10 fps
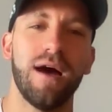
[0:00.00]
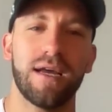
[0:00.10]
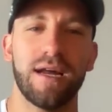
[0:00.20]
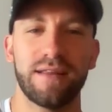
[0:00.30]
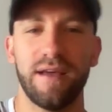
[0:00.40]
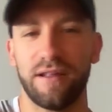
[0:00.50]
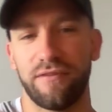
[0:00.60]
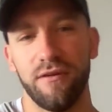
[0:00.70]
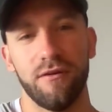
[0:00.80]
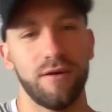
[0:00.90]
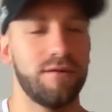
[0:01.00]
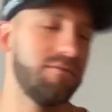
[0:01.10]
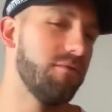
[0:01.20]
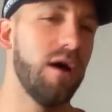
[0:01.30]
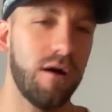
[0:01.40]
I got a tattoo and,
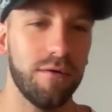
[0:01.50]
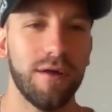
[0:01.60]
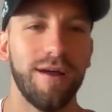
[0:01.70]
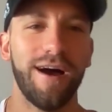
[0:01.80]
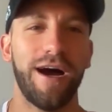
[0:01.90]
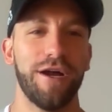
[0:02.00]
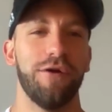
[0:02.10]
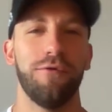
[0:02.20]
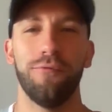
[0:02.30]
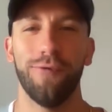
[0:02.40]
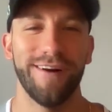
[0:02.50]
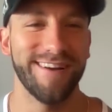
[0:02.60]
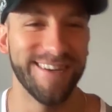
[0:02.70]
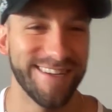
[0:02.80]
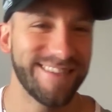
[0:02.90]
well, I don't want
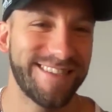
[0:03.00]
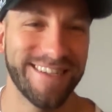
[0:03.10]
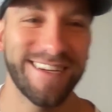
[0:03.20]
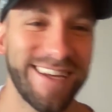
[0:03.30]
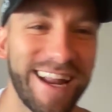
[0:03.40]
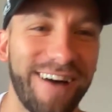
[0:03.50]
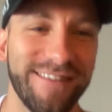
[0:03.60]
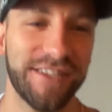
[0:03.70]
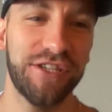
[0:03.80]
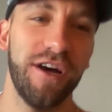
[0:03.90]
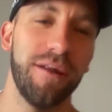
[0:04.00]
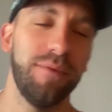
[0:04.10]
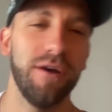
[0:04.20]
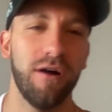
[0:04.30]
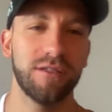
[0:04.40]
to, to get out in the sun and
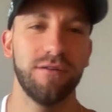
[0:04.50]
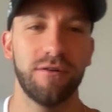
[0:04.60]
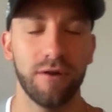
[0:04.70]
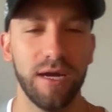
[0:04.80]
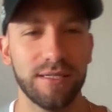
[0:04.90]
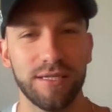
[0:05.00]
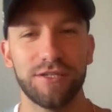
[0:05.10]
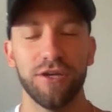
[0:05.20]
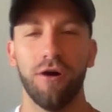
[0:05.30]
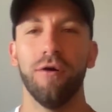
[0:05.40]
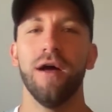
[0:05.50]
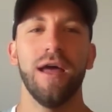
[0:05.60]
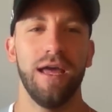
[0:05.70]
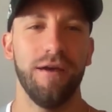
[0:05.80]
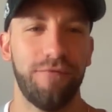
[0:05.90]
be all too crazy. So
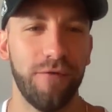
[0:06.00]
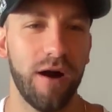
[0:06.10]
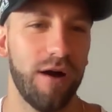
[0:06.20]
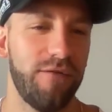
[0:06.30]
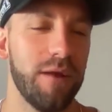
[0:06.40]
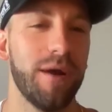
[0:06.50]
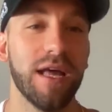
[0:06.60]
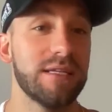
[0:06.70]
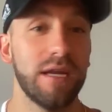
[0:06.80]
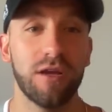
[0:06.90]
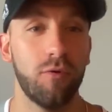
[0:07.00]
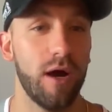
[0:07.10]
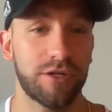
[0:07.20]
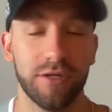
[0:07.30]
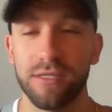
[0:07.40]
if, uh, if anybody has any
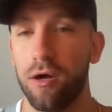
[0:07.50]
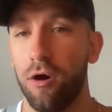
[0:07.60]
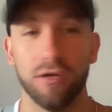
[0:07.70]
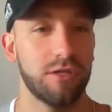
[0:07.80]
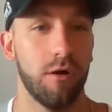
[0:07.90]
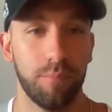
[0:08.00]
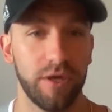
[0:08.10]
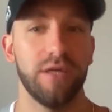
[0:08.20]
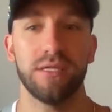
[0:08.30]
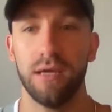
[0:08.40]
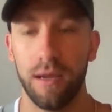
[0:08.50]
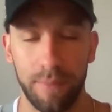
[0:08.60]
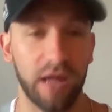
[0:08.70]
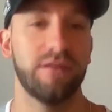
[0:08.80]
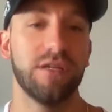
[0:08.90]
questions also, please,
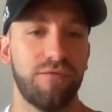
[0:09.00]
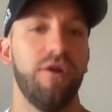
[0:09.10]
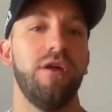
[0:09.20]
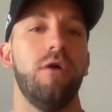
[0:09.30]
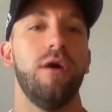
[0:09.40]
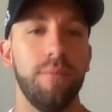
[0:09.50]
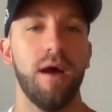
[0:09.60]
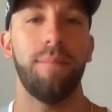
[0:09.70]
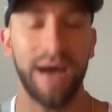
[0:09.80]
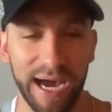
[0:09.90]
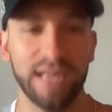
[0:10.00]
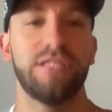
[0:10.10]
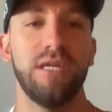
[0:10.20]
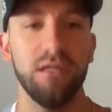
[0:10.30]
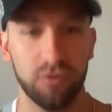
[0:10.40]
about this video, hit me up. I
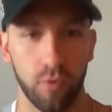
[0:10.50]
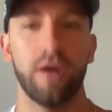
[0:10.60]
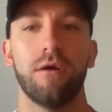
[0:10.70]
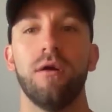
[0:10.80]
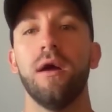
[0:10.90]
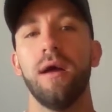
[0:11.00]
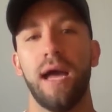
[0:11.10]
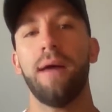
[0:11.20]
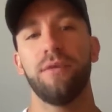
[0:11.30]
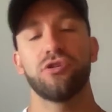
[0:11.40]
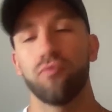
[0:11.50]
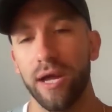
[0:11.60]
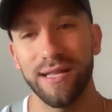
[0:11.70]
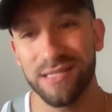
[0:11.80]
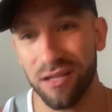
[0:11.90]
G, Twitter, at Mitchell
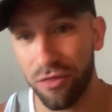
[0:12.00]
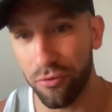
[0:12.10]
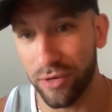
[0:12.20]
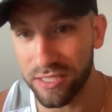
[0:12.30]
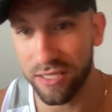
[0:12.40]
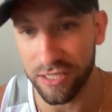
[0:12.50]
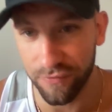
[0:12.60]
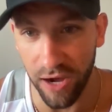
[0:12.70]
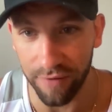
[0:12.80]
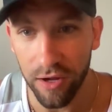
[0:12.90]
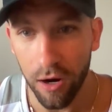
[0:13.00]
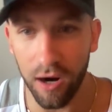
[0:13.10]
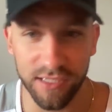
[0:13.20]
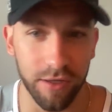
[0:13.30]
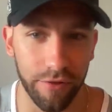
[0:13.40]
Renz three six five. All right,
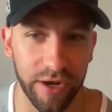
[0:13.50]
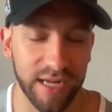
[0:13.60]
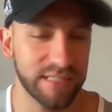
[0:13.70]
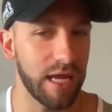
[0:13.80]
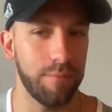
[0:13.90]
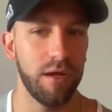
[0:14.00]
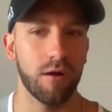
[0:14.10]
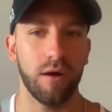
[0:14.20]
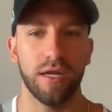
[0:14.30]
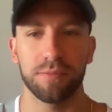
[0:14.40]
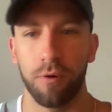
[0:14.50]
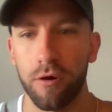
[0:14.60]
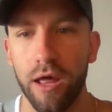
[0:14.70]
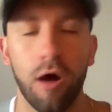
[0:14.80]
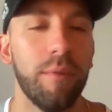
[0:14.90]
let's go to the next name here, and it's
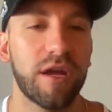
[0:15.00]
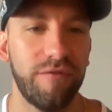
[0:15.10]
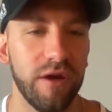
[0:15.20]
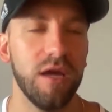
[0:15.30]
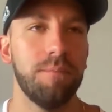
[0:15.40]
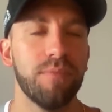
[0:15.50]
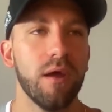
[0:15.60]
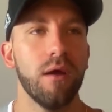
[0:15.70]
Pernell McPhee.